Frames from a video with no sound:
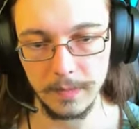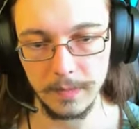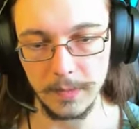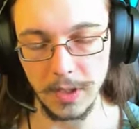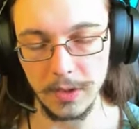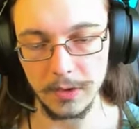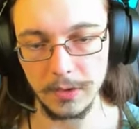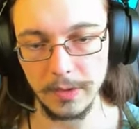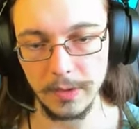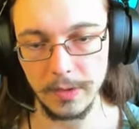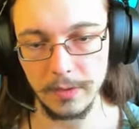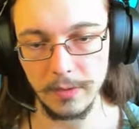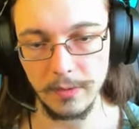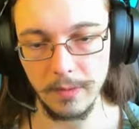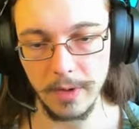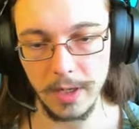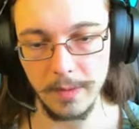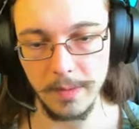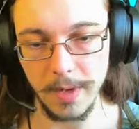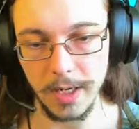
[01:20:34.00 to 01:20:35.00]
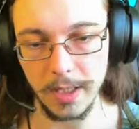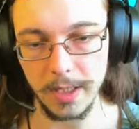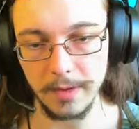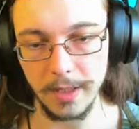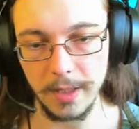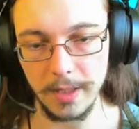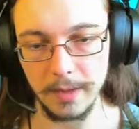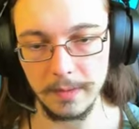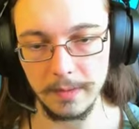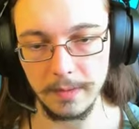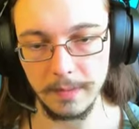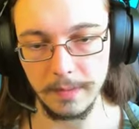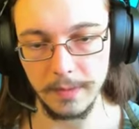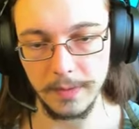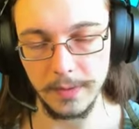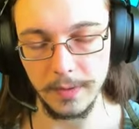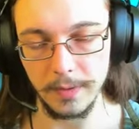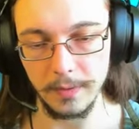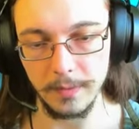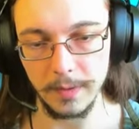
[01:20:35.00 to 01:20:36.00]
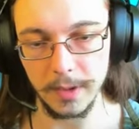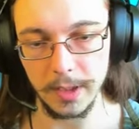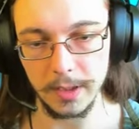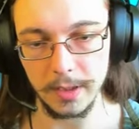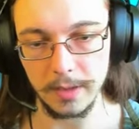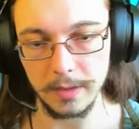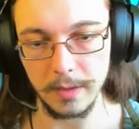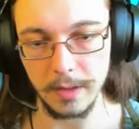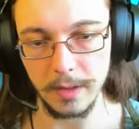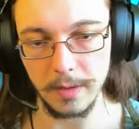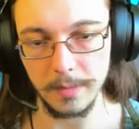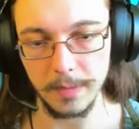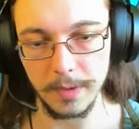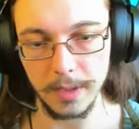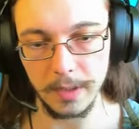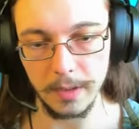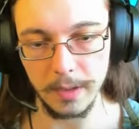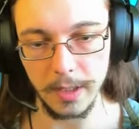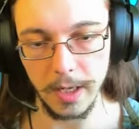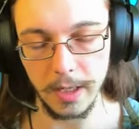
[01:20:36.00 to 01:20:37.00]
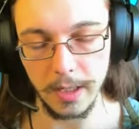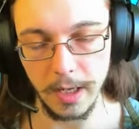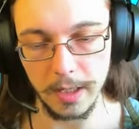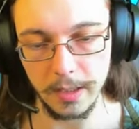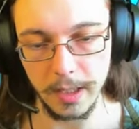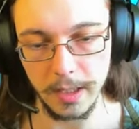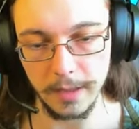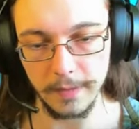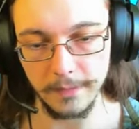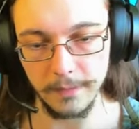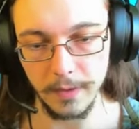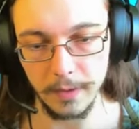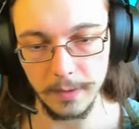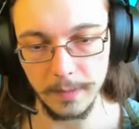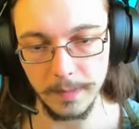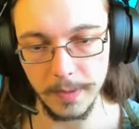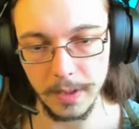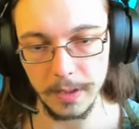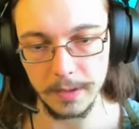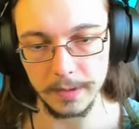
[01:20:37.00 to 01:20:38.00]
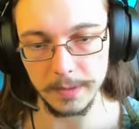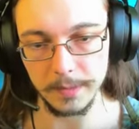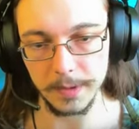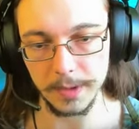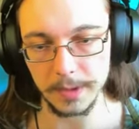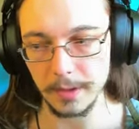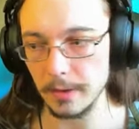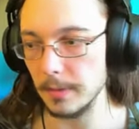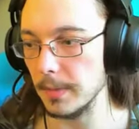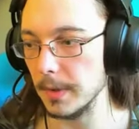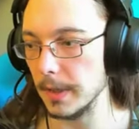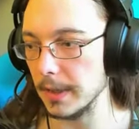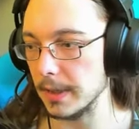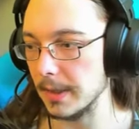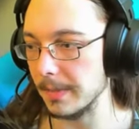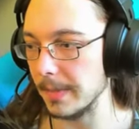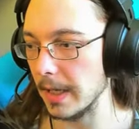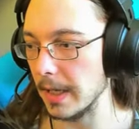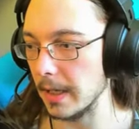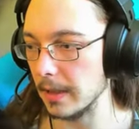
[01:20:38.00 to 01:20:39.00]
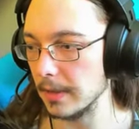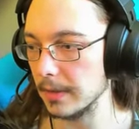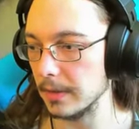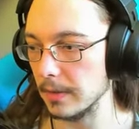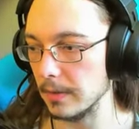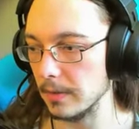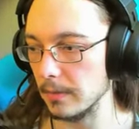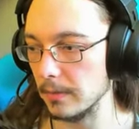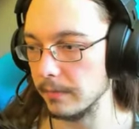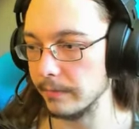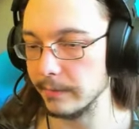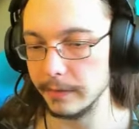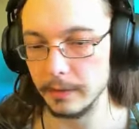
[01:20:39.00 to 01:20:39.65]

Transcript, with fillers: Also, I don't know why I mined out that third one at the top there, and, at the front, because I'm just going to place it back, so...